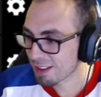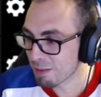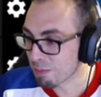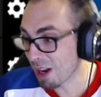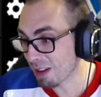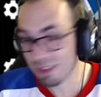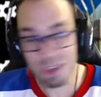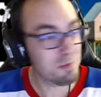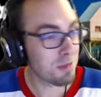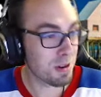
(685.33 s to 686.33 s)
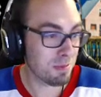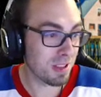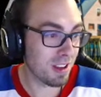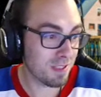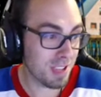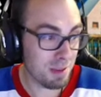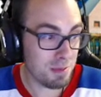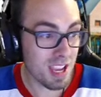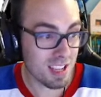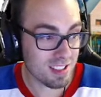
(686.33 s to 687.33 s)
The Browns did win a playoff
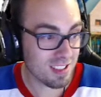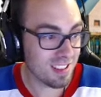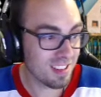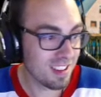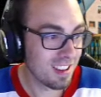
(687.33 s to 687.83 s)
game, yes.